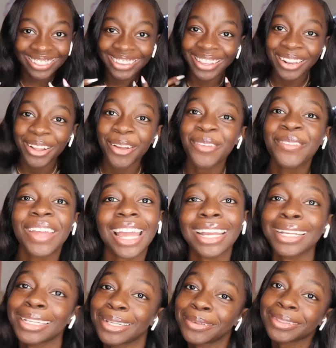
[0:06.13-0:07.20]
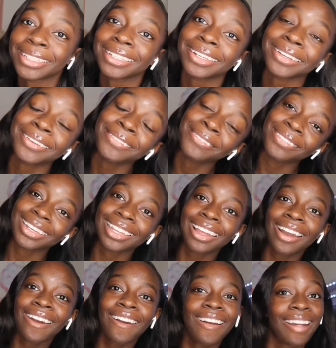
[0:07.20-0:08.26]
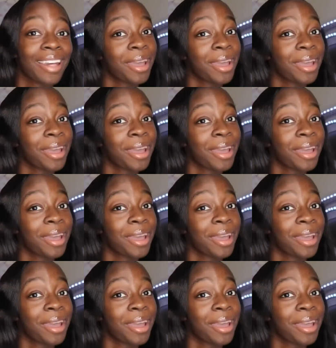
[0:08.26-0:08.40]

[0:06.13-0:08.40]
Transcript: And I'm back again with another video.